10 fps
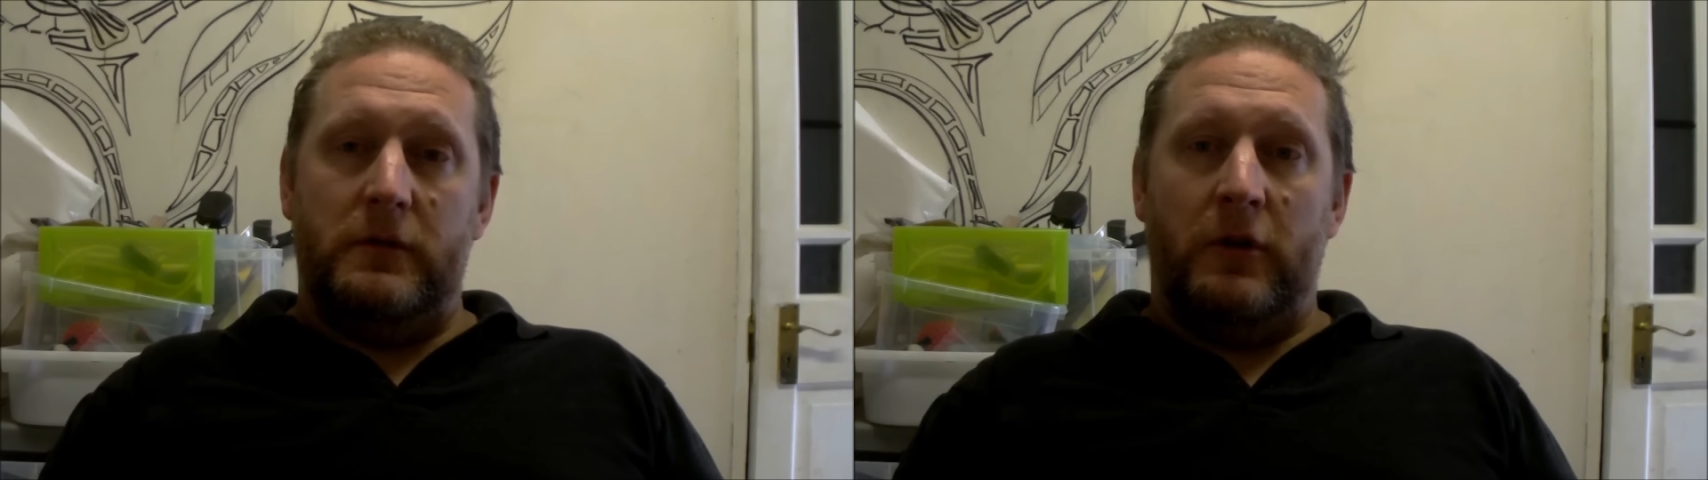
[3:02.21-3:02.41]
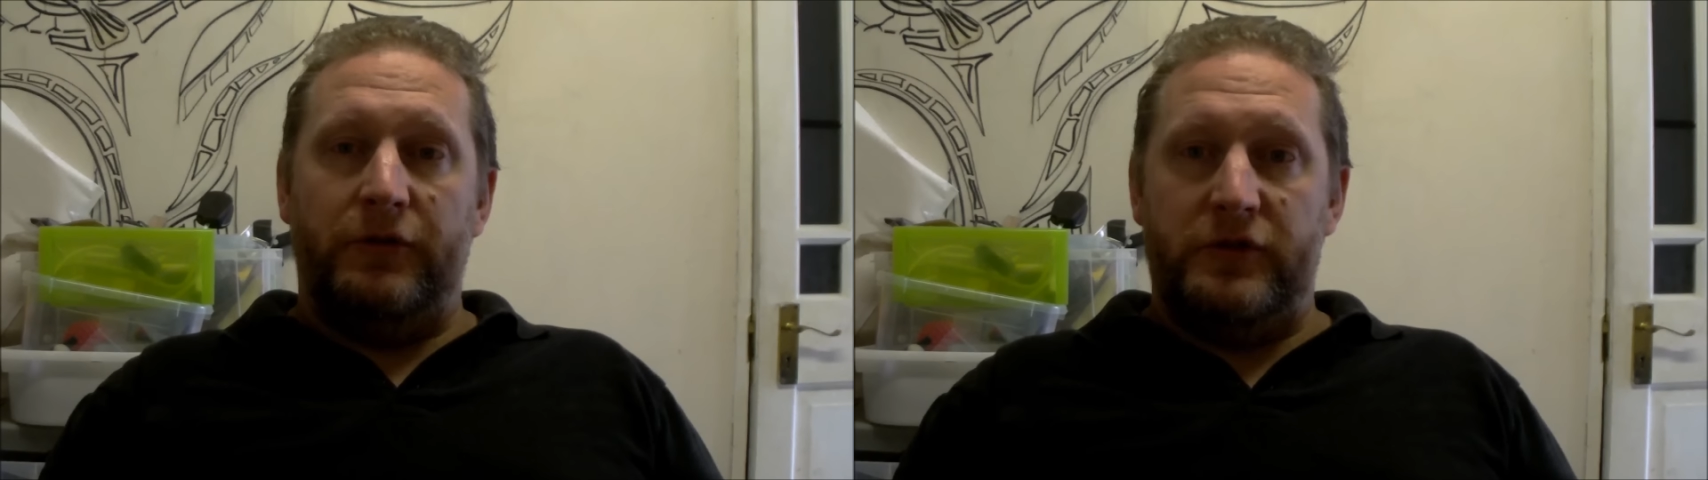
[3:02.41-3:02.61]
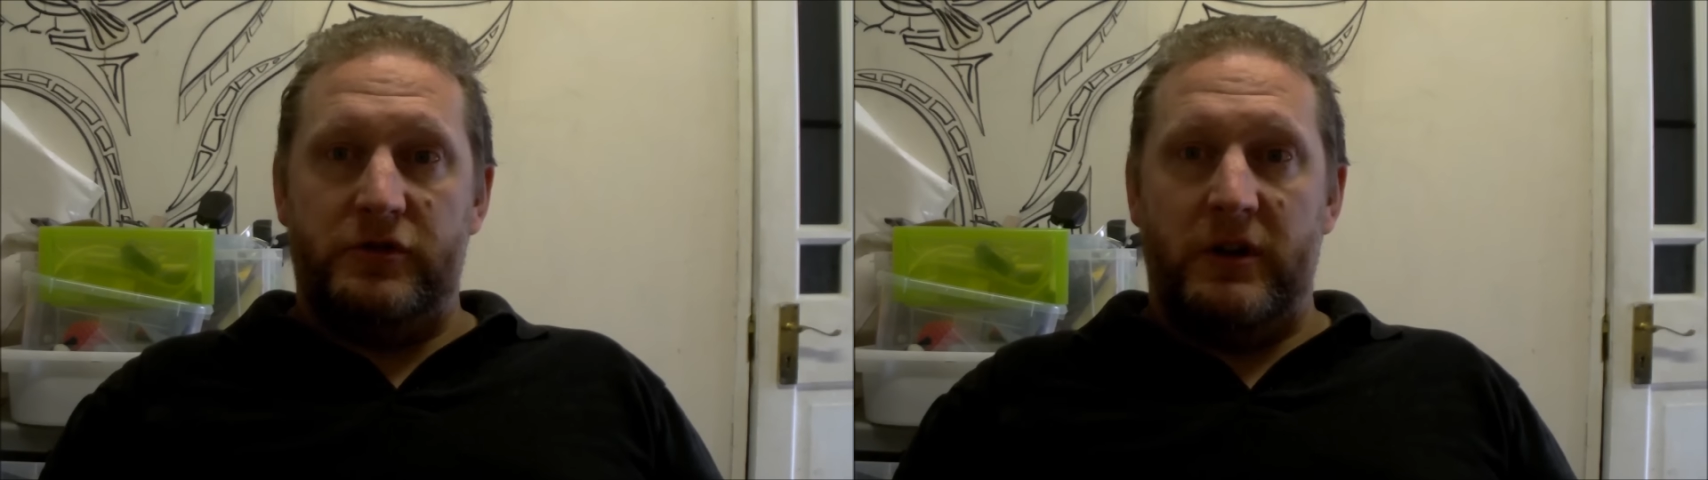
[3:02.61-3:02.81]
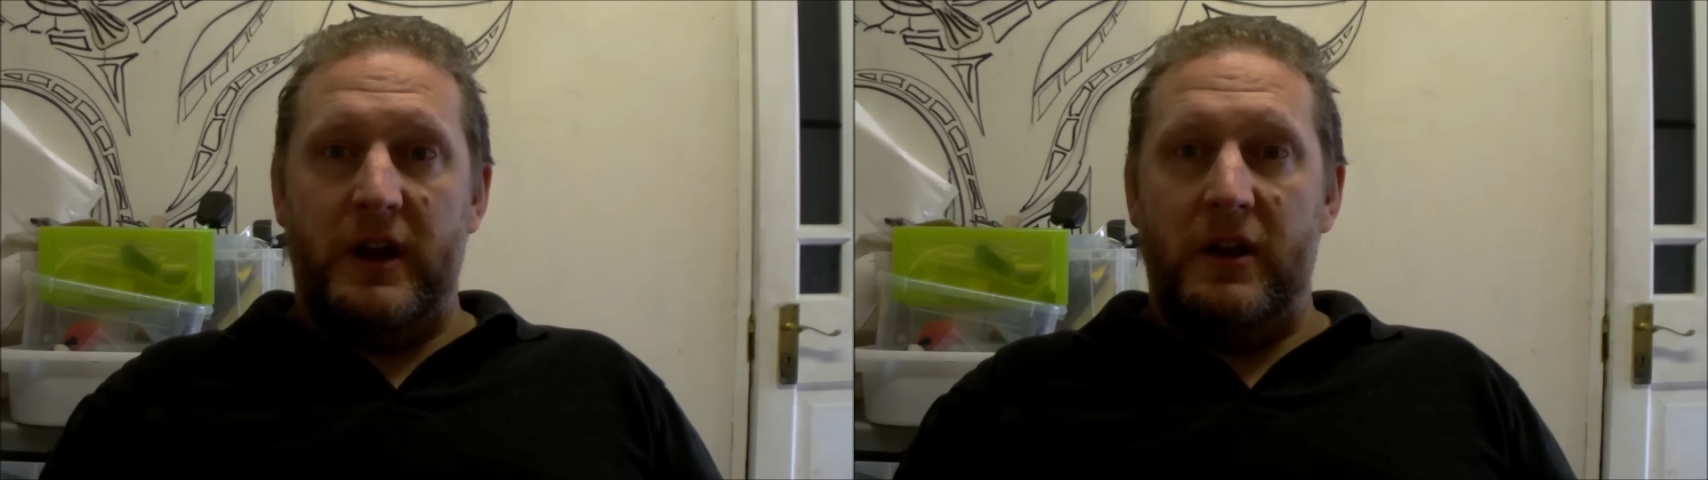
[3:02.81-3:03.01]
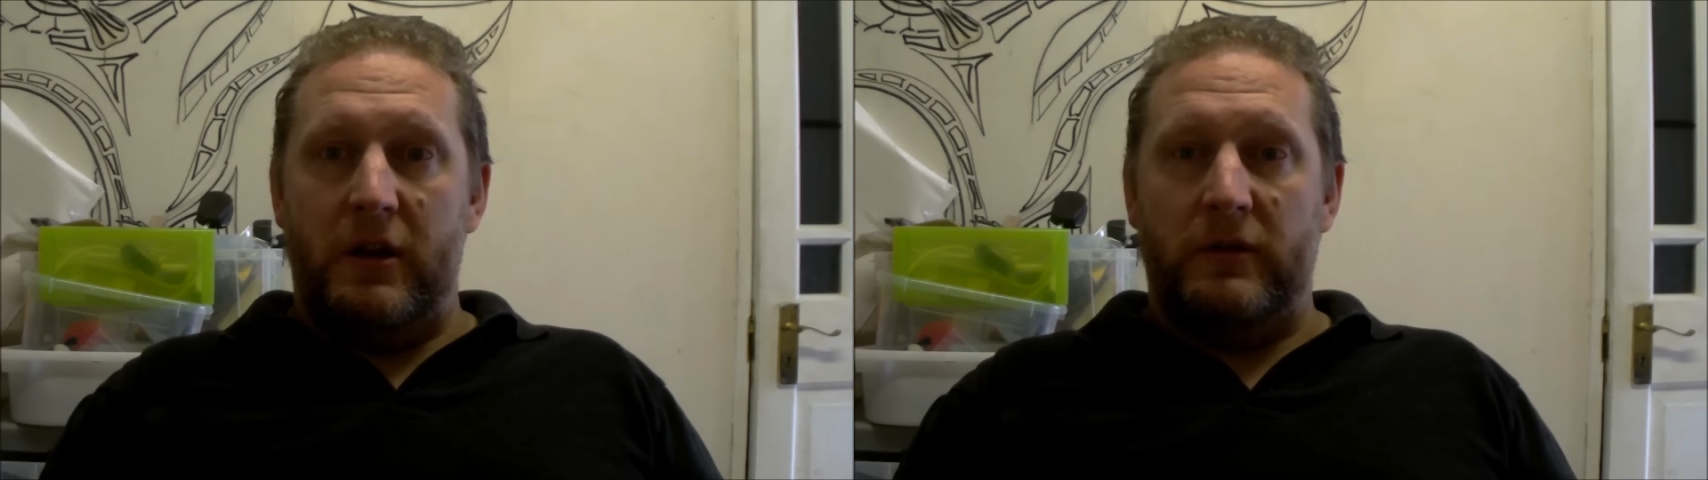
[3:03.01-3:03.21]

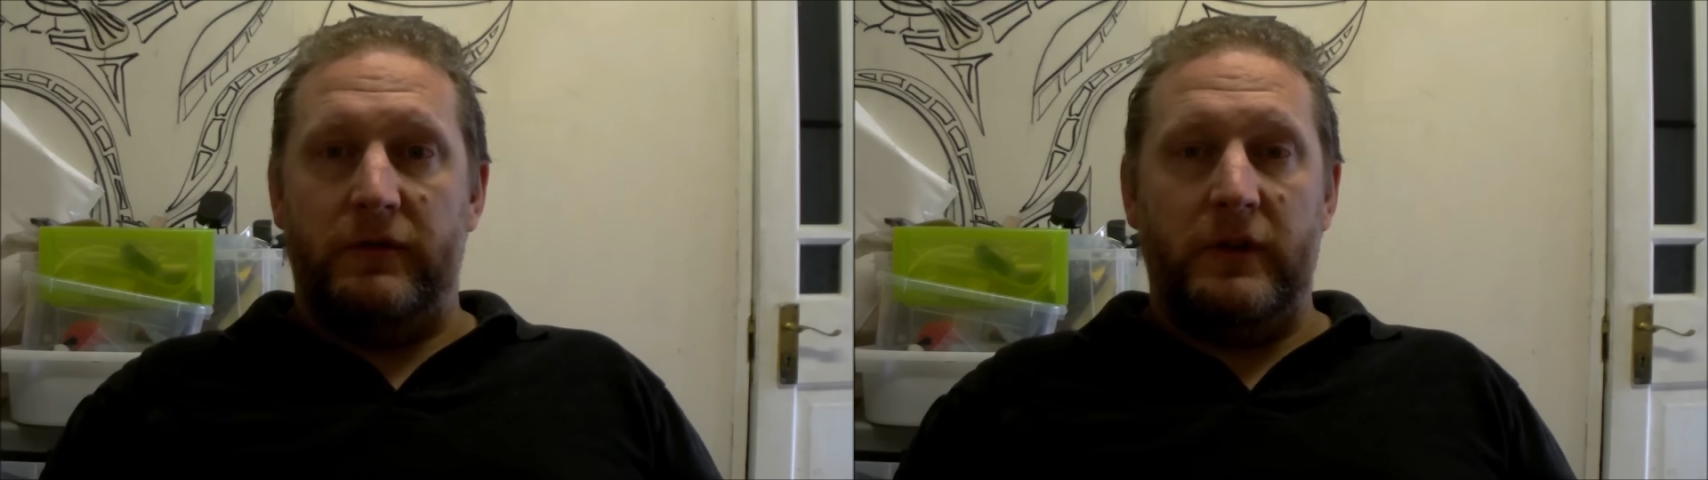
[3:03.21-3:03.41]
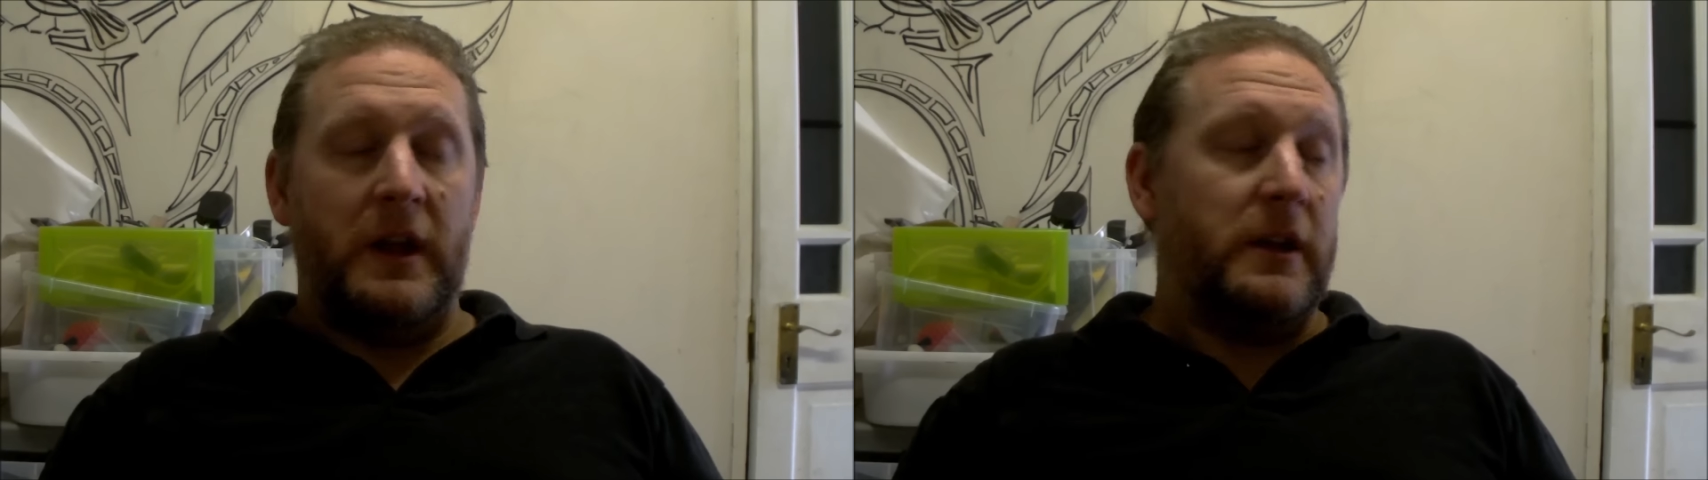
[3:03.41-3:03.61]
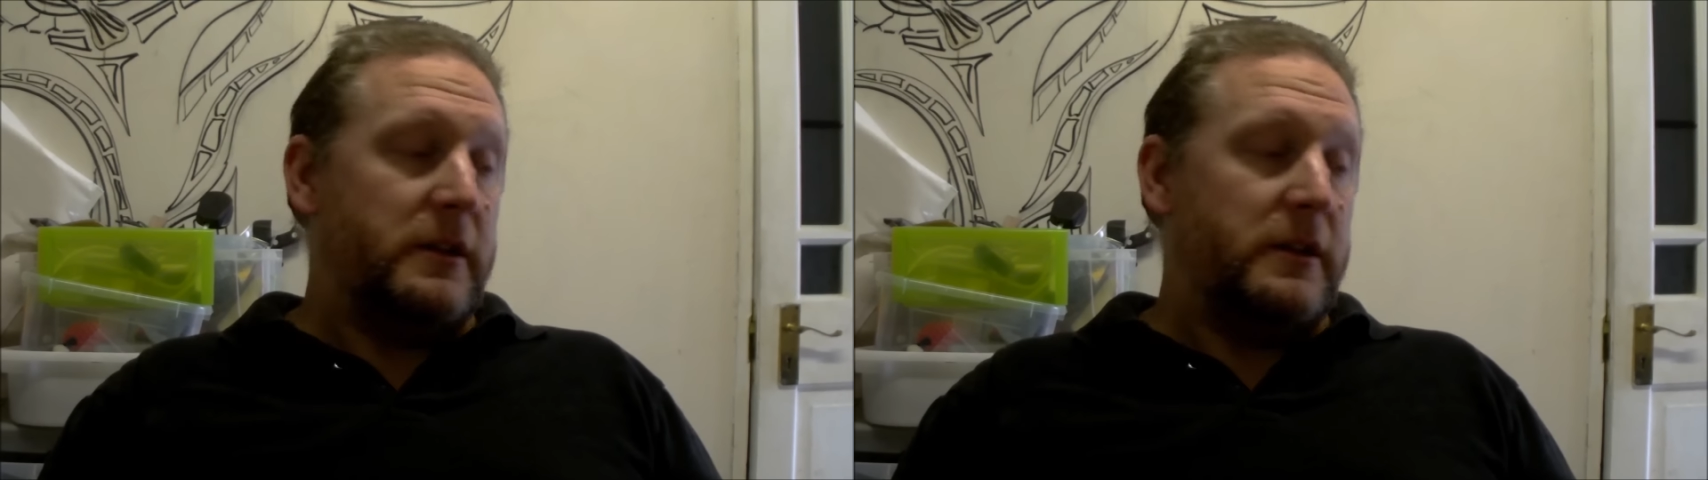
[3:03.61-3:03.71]
concentrate enough get a